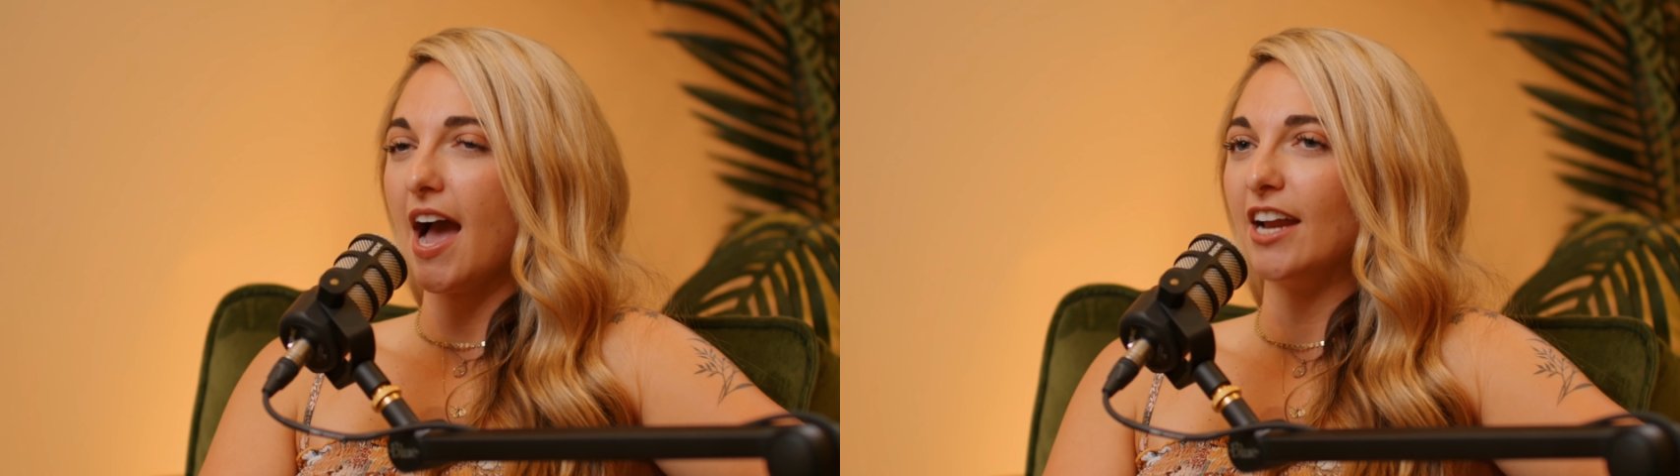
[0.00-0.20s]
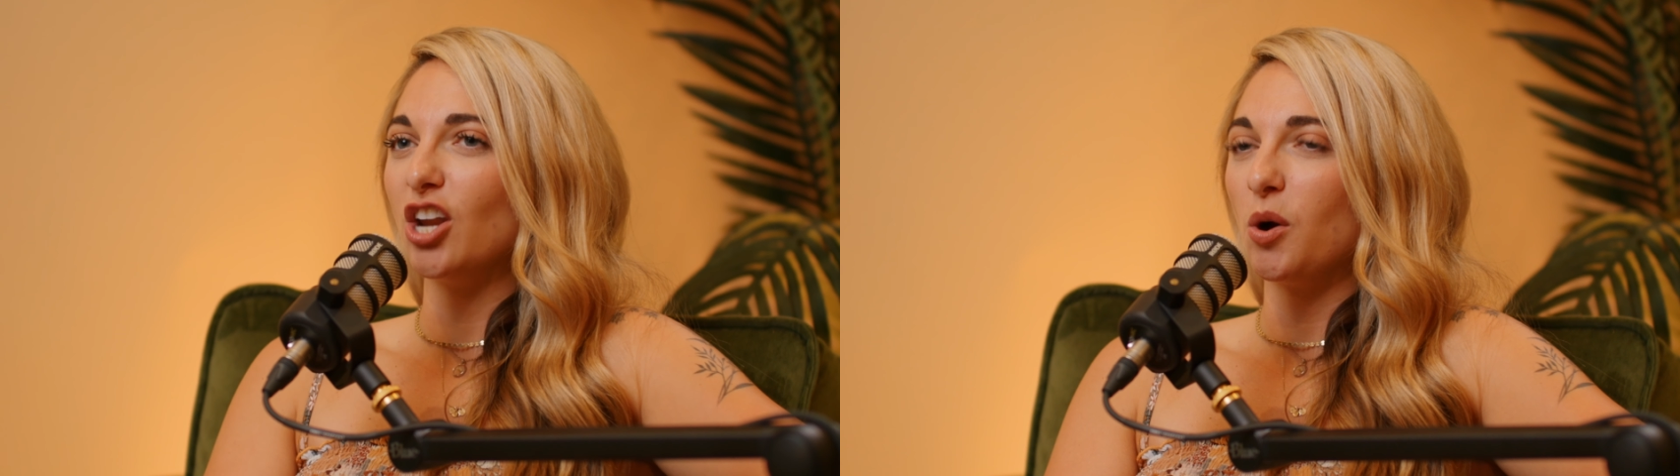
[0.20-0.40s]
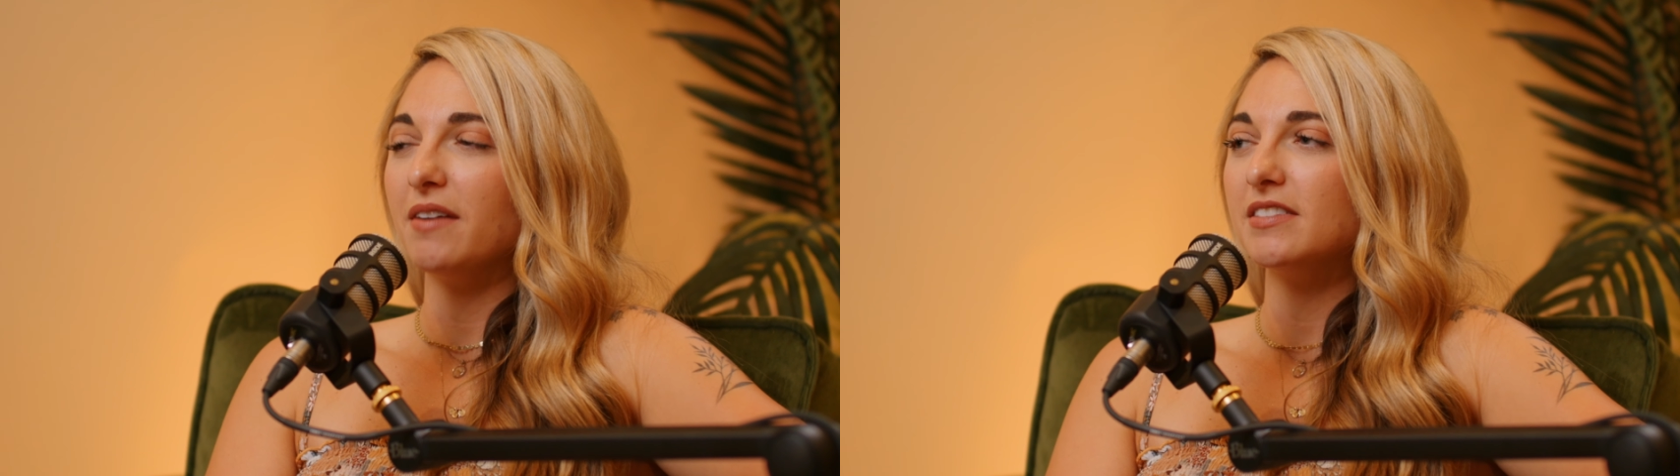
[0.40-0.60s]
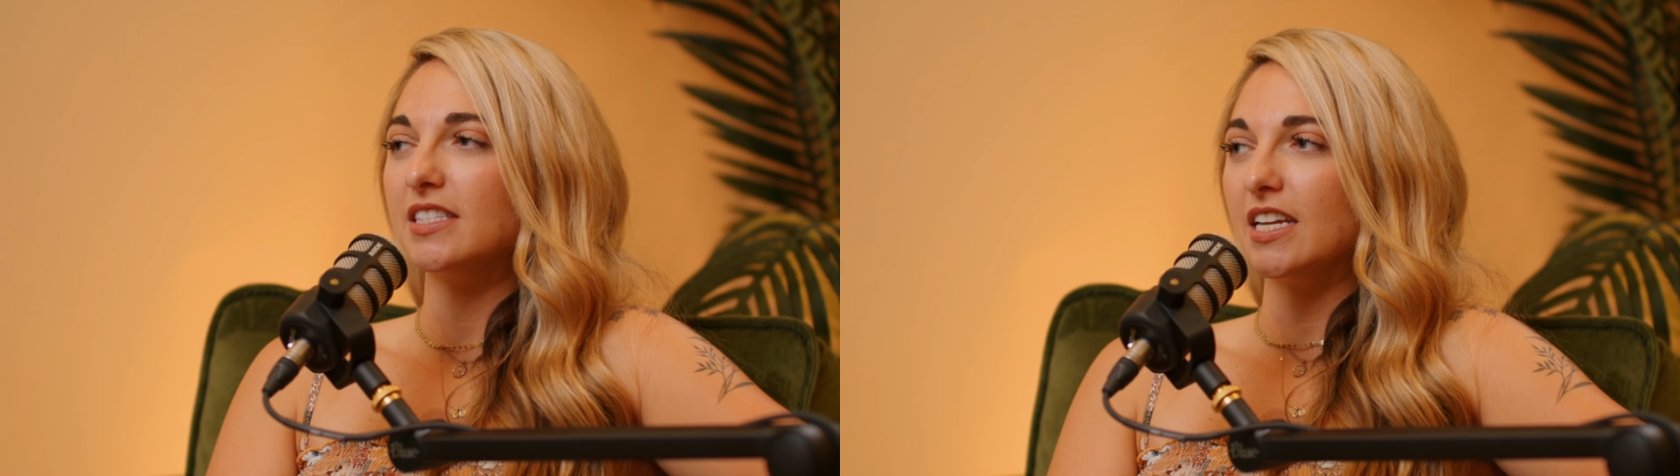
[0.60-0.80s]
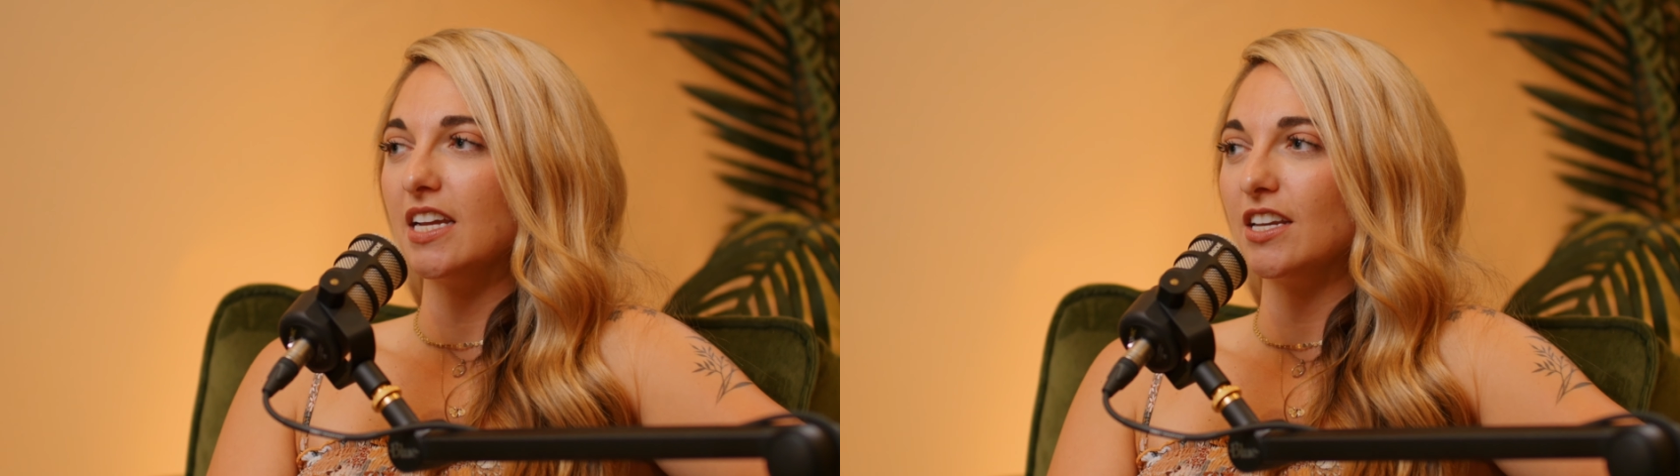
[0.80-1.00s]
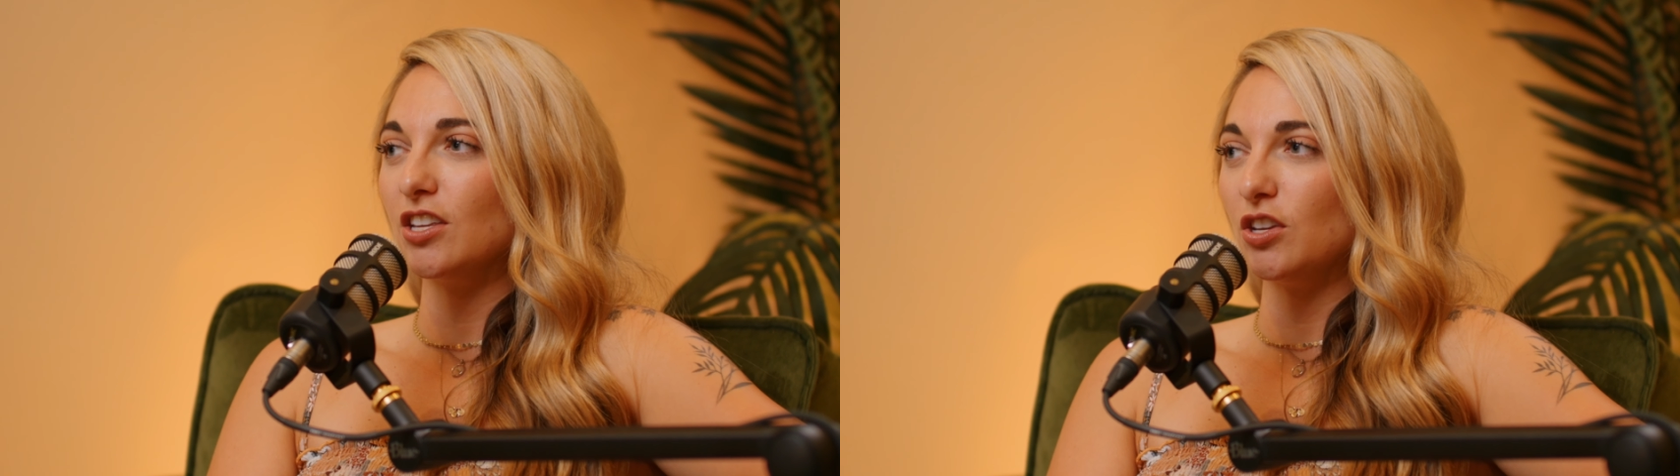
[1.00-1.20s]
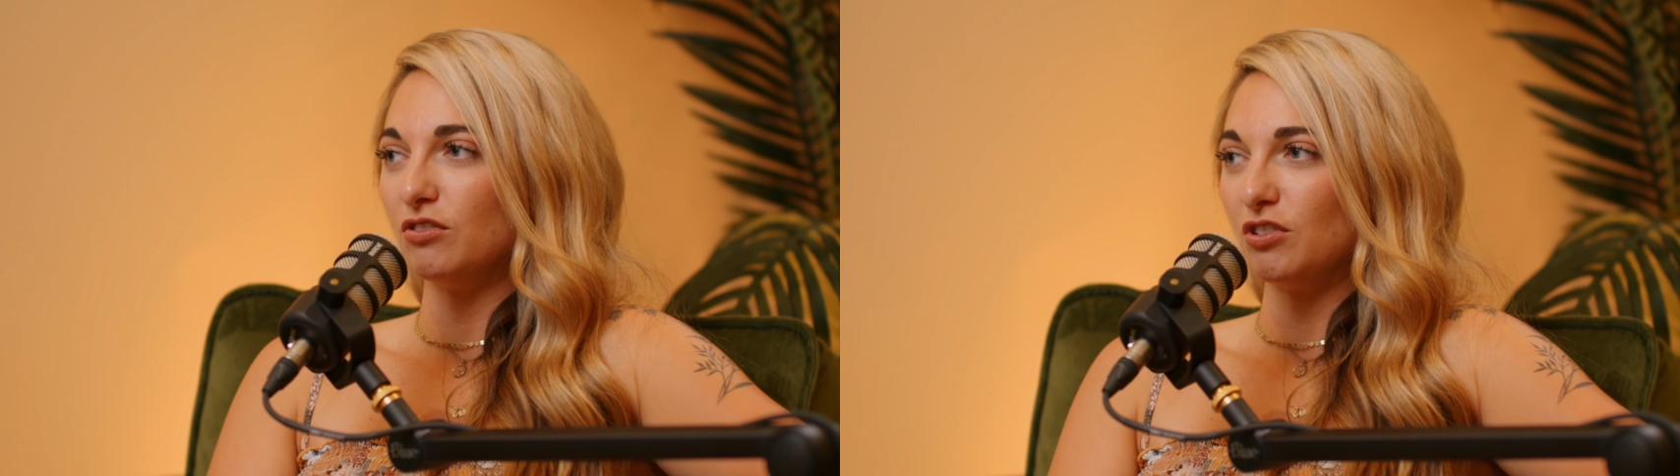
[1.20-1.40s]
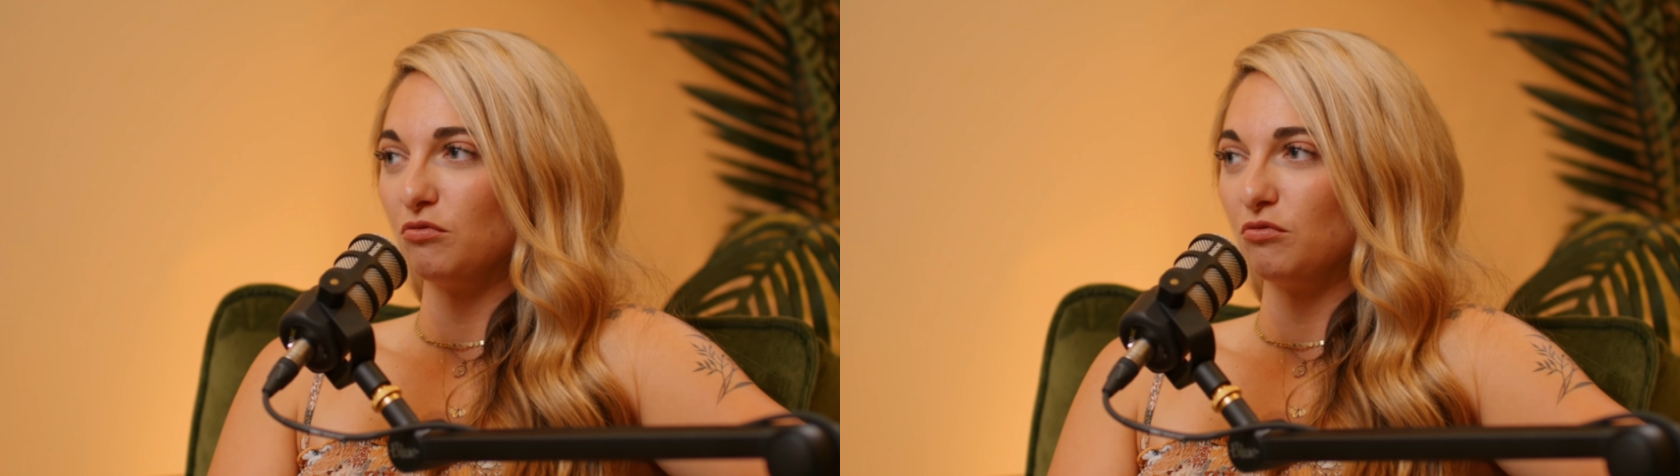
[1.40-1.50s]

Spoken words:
I know I've seen you do